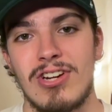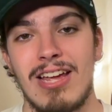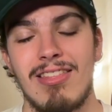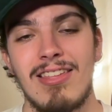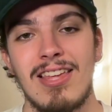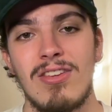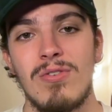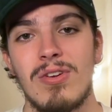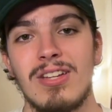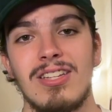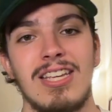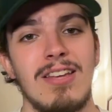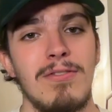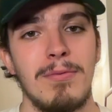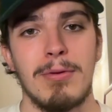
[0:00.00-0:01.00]
I think you could
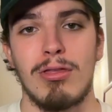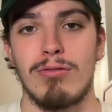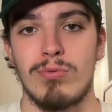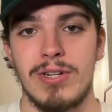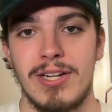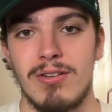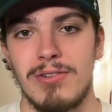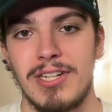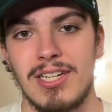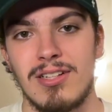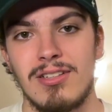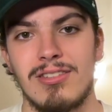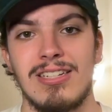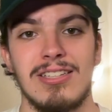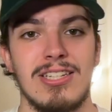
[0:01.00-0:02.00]
give him a 3-year deal
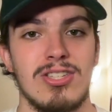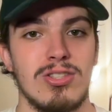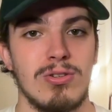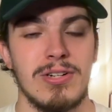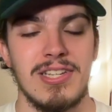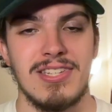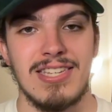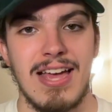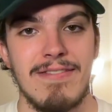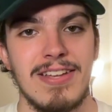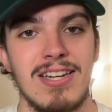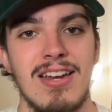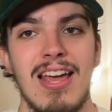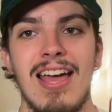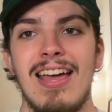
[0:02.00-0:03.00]
till he's
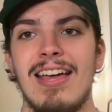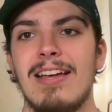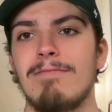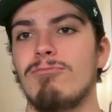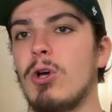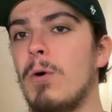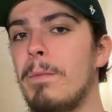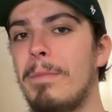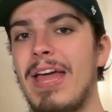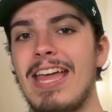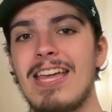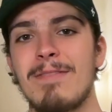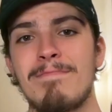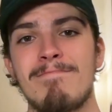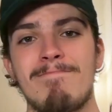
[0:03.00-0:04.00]
37. Don't pay
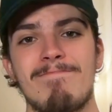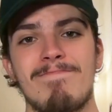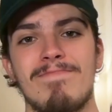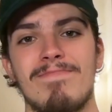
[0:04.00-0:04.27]
him